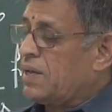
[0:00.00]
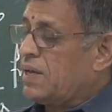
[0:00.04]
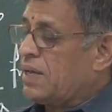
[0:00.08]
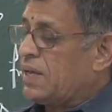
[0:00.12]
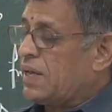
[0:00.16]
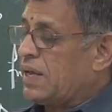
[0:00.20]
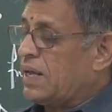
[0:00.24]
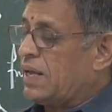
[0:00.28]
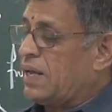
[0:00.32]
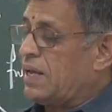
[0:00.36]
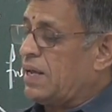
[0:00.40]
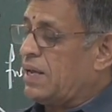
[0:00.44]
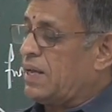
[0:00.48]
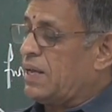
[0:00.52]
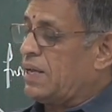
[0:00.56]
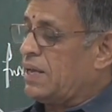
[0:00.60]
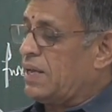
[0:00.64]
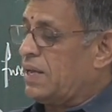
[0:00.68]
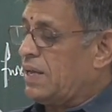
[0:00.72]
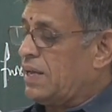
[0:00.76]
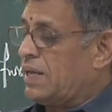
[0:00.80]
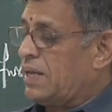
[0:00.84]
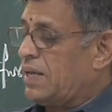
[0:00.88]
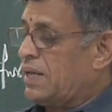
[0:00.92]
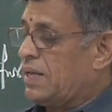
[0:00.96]
he
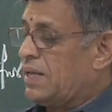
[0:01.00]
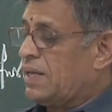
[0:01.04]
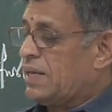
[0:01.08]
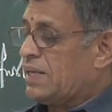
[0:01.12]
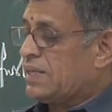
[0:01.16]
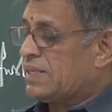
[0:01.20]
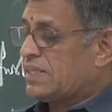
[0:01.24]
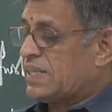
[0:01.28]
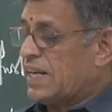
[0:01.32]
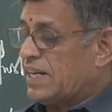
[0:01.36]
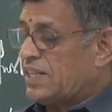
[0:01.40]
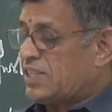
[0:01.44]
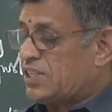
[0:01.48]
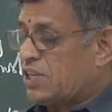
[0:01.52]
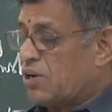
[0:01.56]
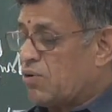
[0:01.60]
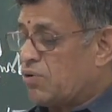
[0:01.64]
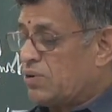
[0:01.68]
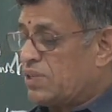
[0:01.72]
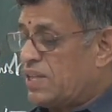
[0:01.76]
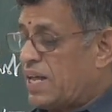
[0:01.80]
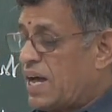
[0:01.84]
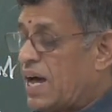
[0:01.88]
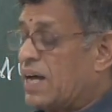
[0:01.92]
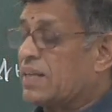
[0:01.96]
sets
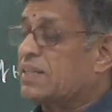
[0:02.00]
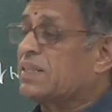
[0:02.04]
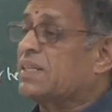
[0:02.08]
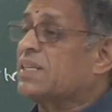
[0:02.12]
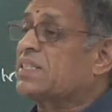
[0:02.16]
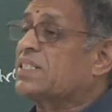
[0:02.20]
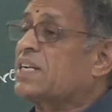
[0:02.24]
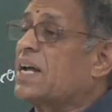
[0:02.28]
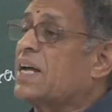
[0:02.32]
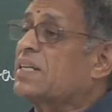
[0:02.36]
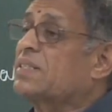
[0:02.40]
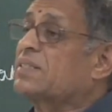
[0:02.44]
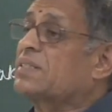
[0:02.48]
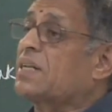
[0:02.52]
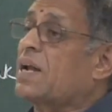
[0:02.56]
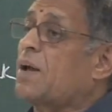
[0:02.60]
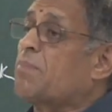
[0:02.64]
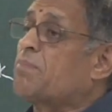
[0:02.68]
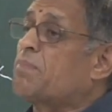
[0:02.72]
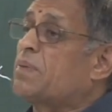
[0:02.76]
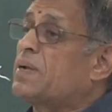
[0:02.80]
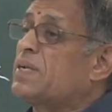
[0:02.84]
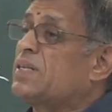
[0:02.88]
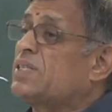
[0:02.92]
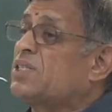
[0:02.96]
out the
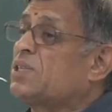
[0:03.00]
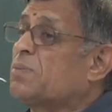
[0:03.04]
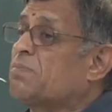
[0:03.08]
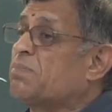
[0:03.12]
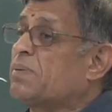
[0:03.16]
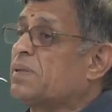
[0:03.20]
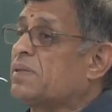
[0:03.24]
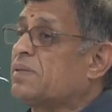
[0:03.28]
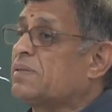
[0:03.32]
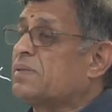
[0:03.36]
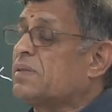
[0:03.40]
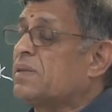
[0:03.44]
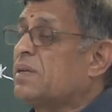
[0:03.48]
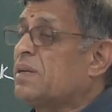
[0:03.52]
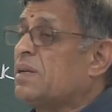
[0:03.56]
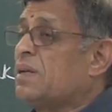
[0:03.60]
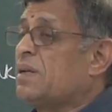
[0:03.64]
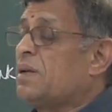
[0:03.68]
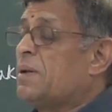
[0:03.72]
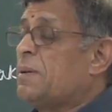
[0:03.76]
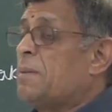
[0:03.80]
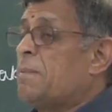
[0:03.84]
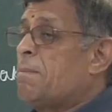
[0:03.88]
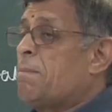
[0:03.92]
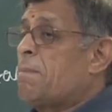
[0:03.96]
Arthashastra principles.
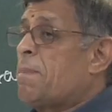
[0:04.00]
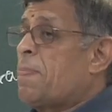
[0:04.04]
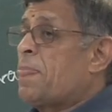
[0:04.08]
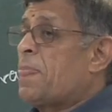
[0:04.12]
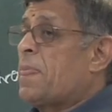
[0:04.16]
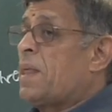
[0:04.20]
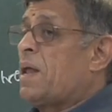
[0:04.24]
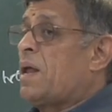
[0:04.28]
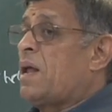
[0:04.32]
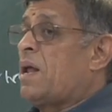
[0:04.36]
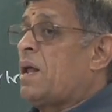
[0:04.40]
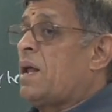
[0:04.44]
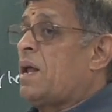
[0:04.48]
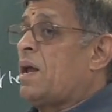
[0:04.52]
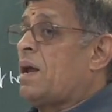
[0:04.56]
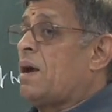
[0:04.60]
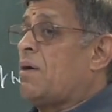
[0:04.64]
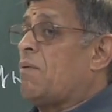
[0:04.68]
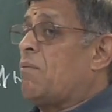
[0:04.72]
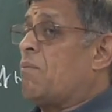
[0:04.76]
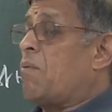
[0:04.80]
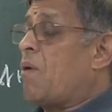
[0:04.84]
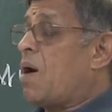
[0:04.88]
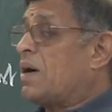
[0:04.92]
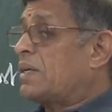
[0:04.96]

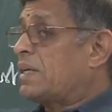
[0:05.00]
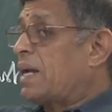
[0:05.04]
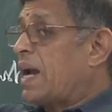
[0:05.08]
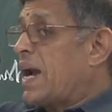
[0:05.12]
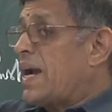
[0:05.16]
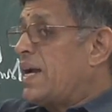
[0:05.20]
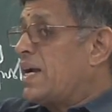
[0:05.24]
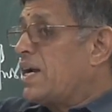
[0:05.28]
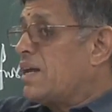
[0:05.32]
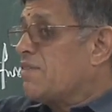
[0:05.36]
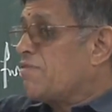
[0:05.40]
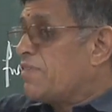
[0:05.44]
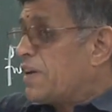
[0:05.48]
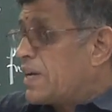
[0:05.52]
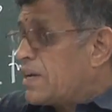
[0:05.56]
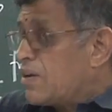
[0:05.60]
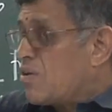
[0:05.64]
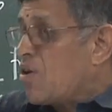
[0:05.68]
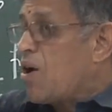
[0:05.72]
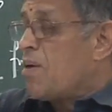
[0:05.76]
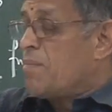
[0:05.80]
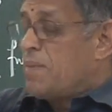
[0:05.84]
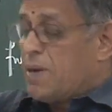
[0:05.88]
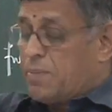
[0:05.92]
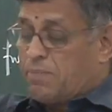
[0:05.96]
What kind of
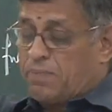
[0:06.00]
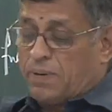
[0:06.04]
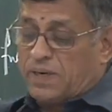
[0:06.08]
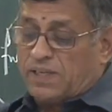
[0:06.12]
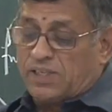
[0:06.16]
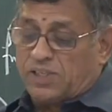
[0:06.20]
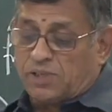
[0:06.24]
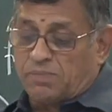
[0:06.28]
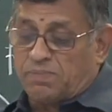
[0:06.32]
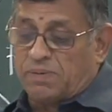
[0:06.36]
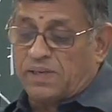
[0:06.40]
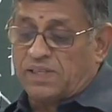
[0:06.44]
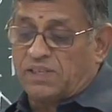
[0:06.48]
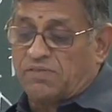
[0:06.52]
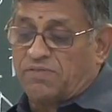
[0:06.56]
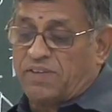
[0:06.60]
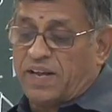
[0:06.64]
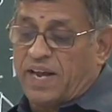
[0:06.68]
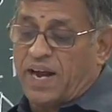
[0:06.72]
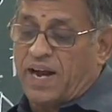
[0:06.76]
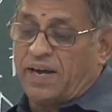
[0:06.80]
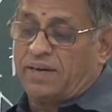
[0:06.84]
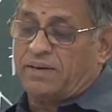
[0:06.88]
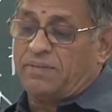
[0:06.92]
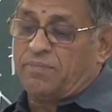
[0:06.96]
economic principles
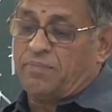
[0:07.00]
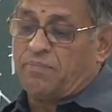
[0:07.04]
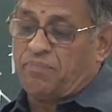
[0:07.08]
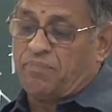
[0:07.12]
we had?